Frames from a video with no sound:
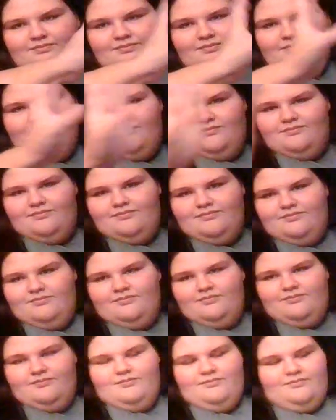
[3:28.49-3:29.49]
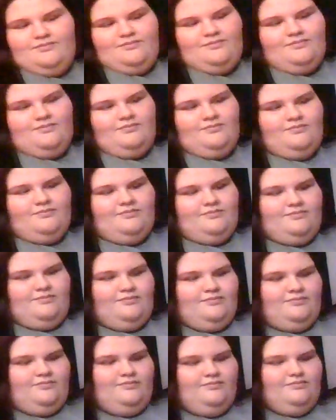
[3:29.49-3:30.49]

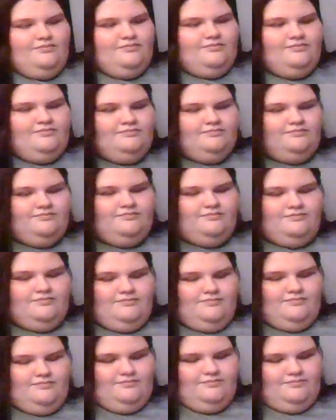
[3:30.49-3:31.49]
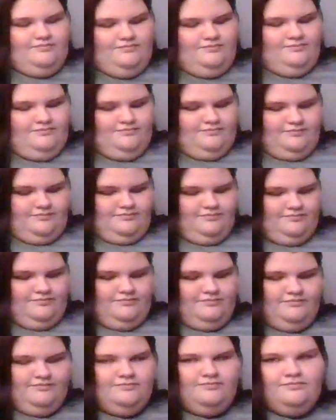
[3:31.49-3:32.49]

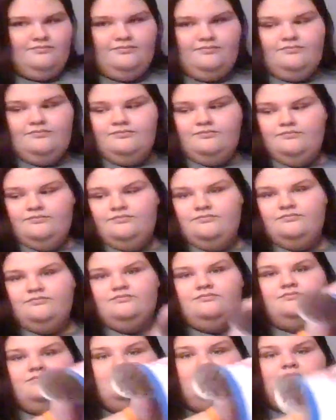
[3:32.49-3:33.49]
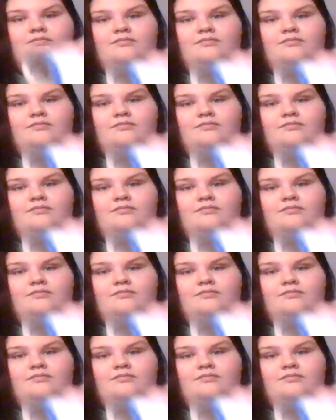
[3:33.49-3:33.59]
This person isn't speaking.